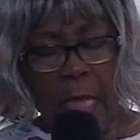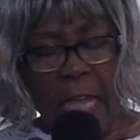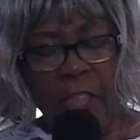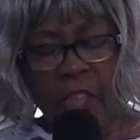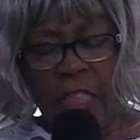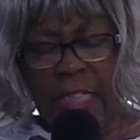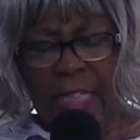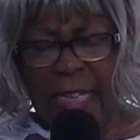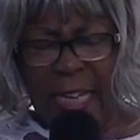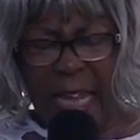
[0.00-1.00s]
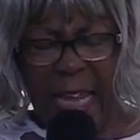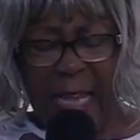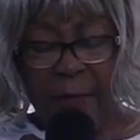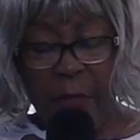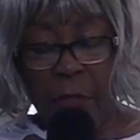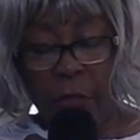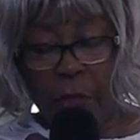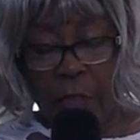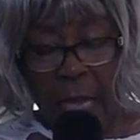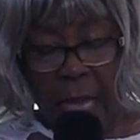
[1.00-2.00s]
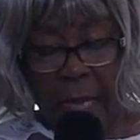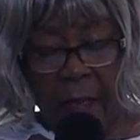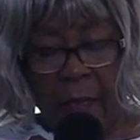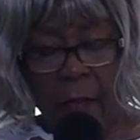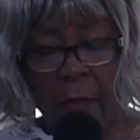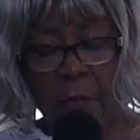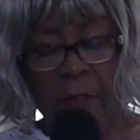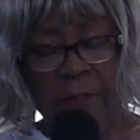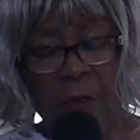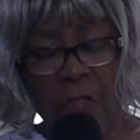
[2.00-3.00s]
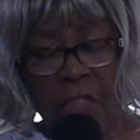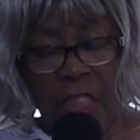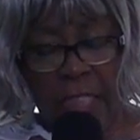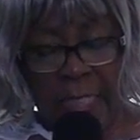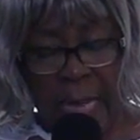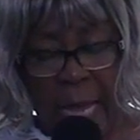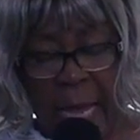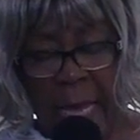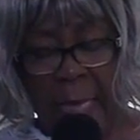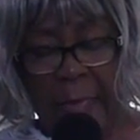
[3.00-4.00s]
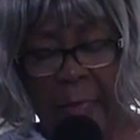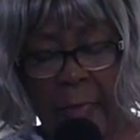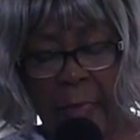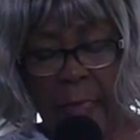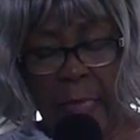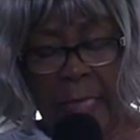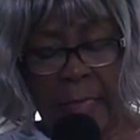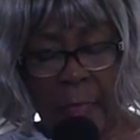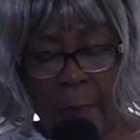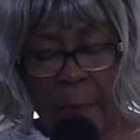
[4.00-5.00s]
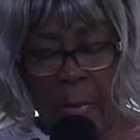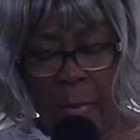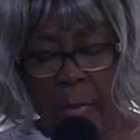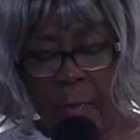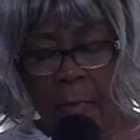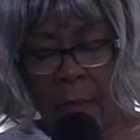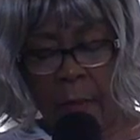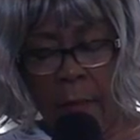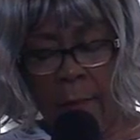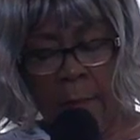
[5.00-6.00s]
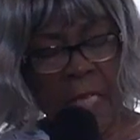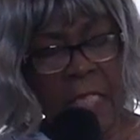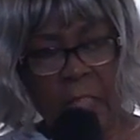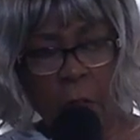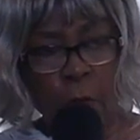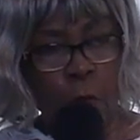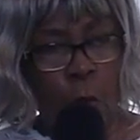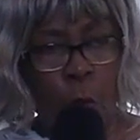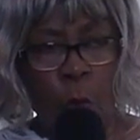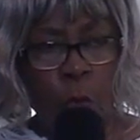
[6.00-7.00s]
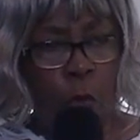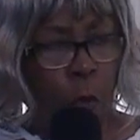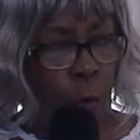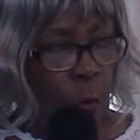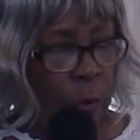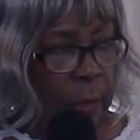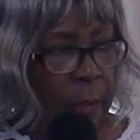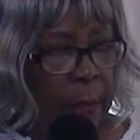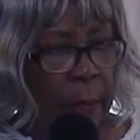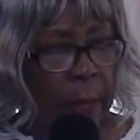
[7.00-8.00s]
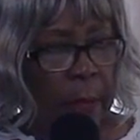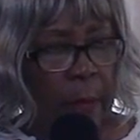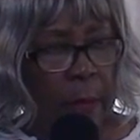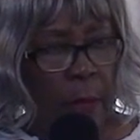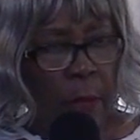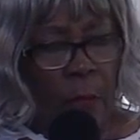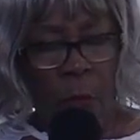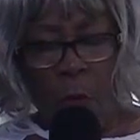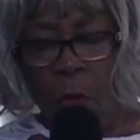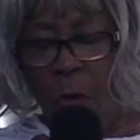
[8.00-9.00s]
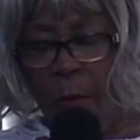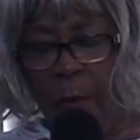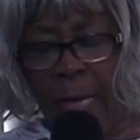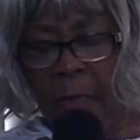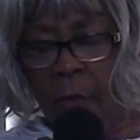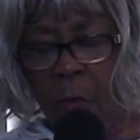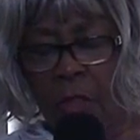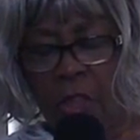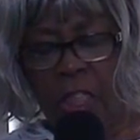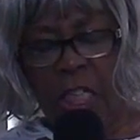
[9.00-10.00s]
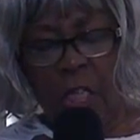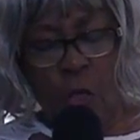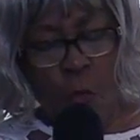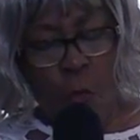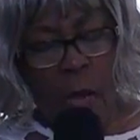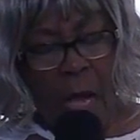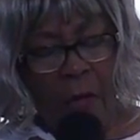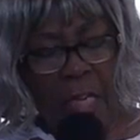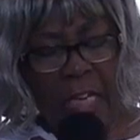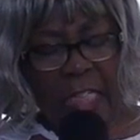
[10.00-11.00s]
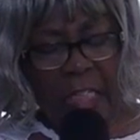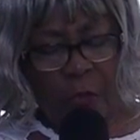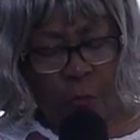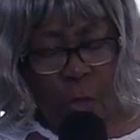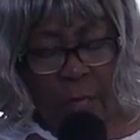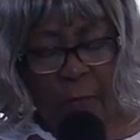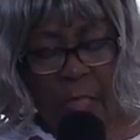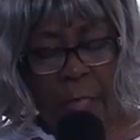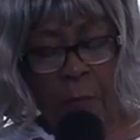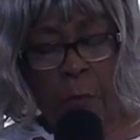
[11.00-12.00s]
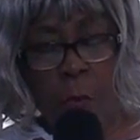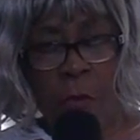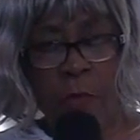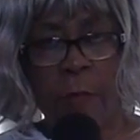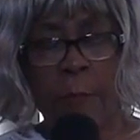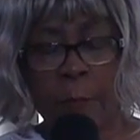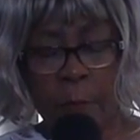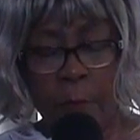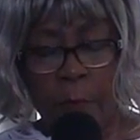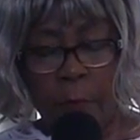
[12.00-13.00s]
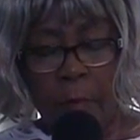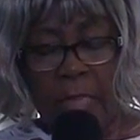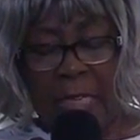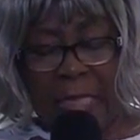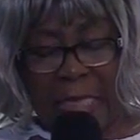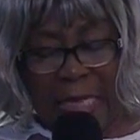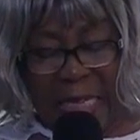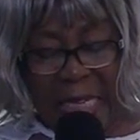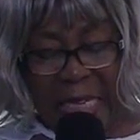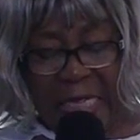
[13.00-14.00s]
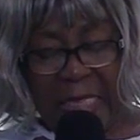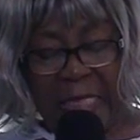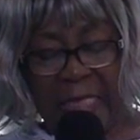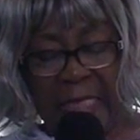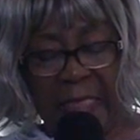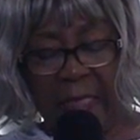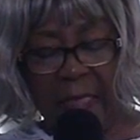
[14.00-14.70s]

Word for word: And she named the child before she died Issachar means no glory. Oh my Lord, she knew how extremely important it is